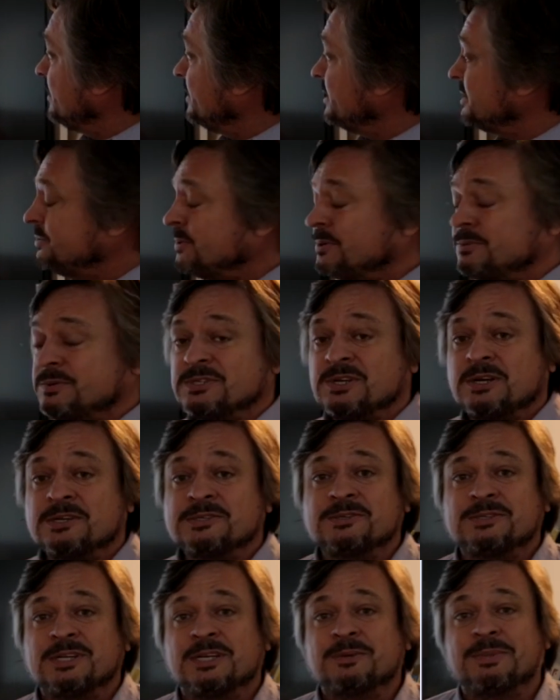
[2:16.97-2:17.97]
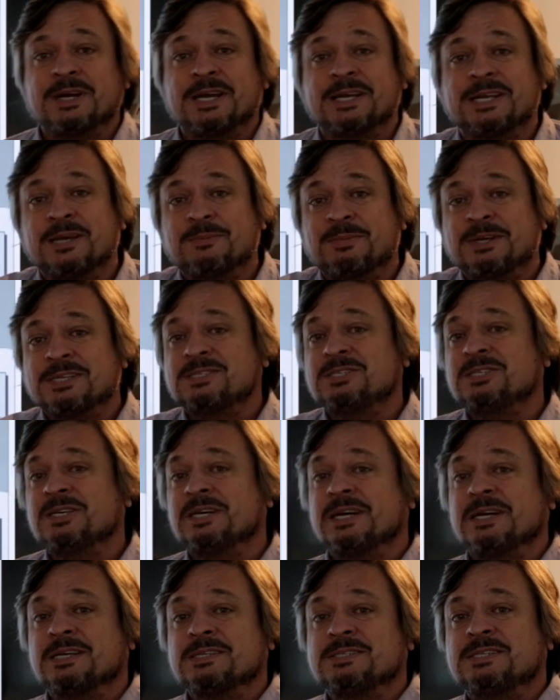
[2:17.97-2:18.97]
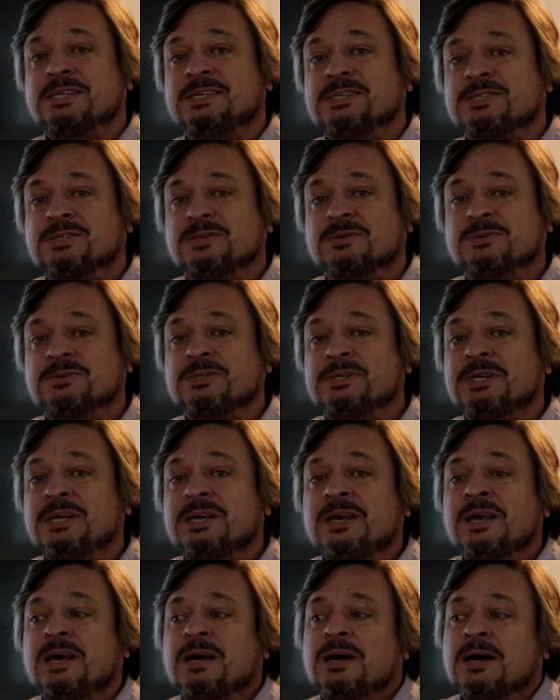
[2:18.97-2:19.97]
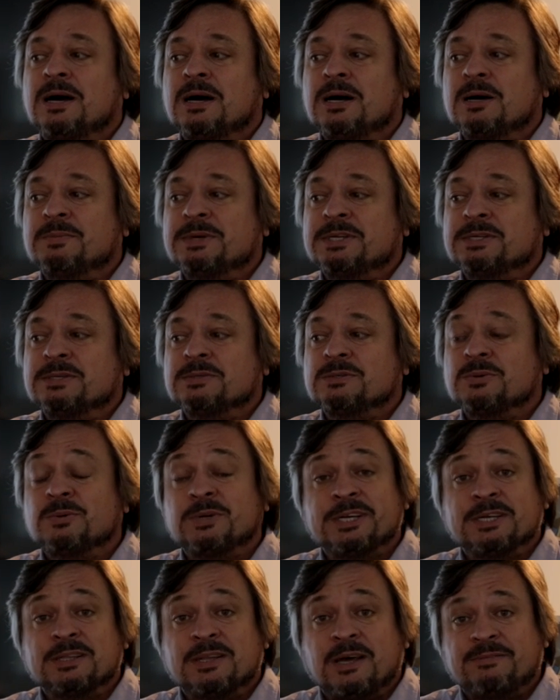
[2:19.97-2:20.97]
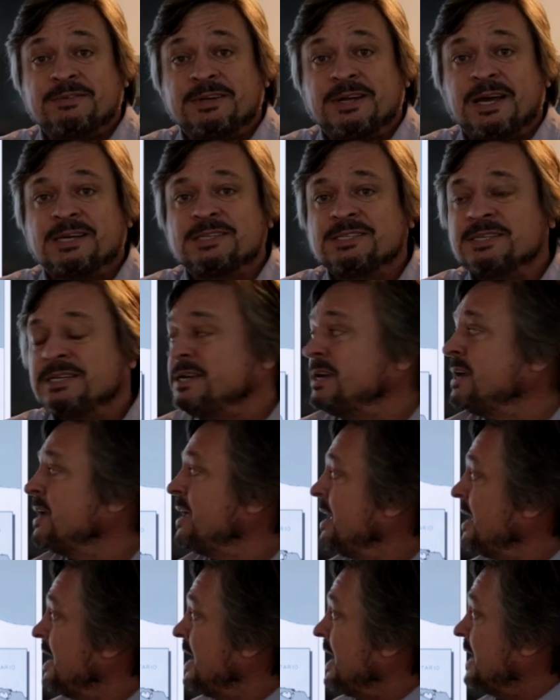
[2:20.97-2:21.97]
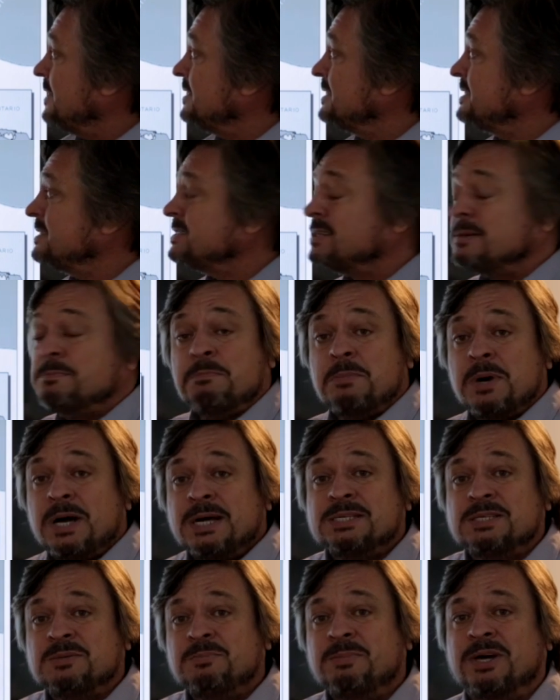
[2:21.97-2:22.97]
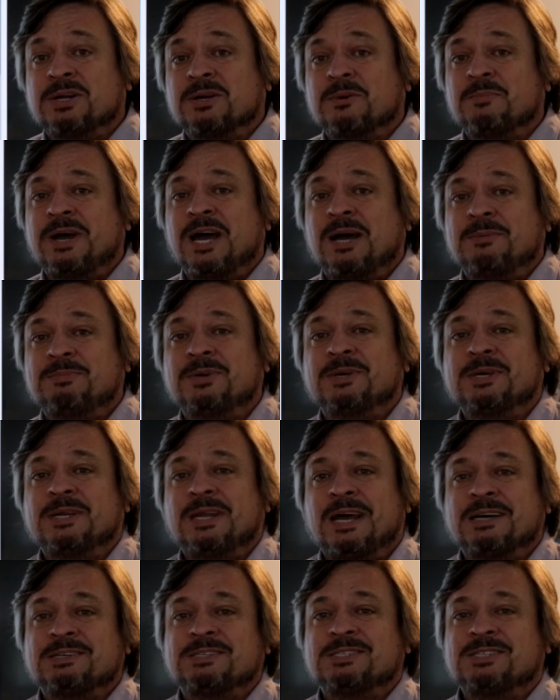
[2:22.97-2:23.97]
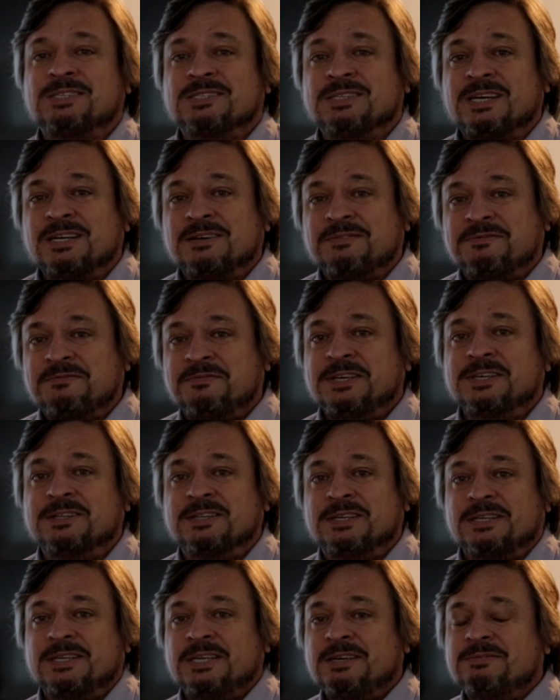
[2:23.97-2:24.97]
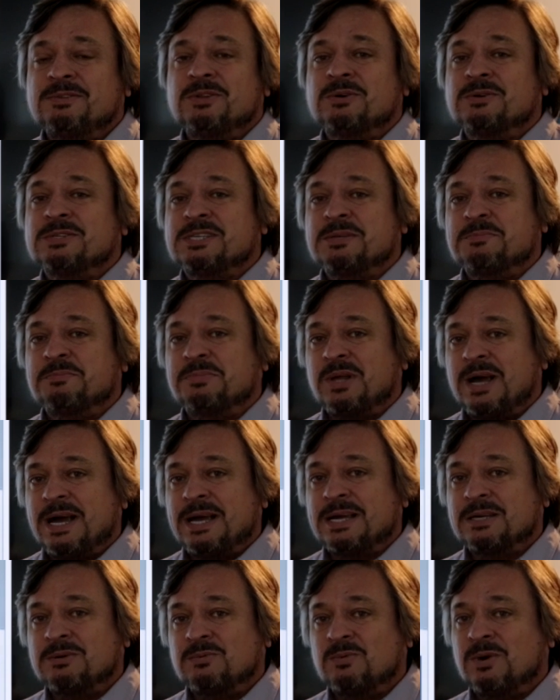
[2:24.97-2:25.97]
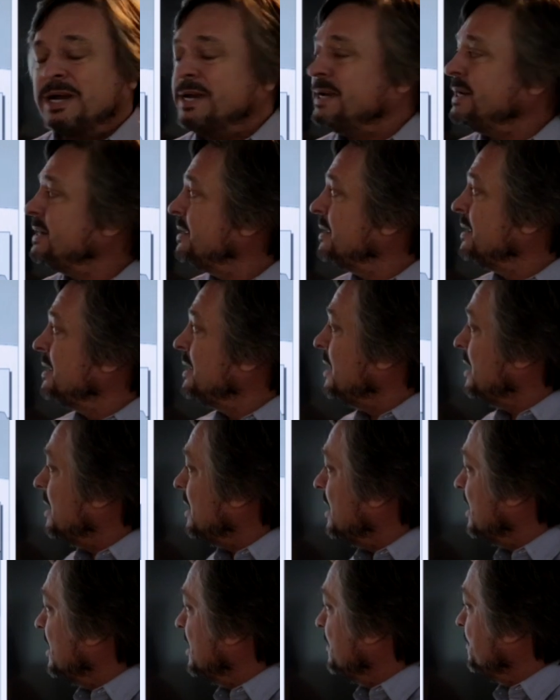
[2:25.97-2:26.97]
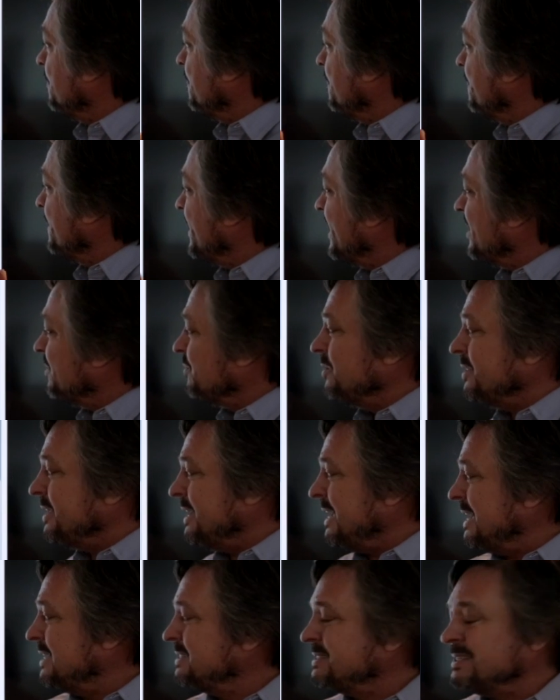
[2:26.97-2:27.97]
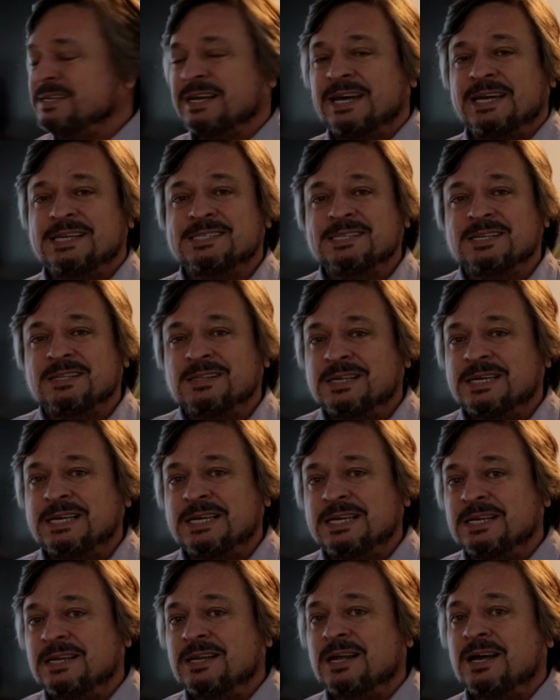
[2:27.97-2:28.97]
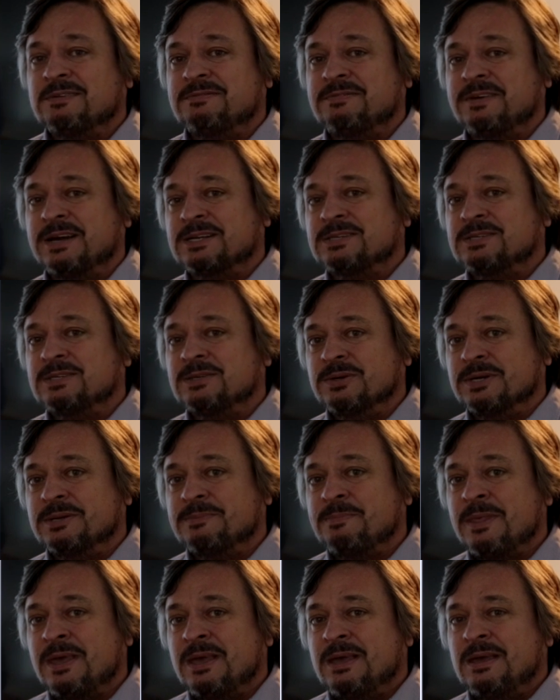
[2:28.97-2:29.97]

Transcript: This one was also done by an MSGIST student um, in 2011, actually. And this is a much better map. You can actually just kind of feel it. Even though it's in black and white, um, it really has a nice clean effect to it.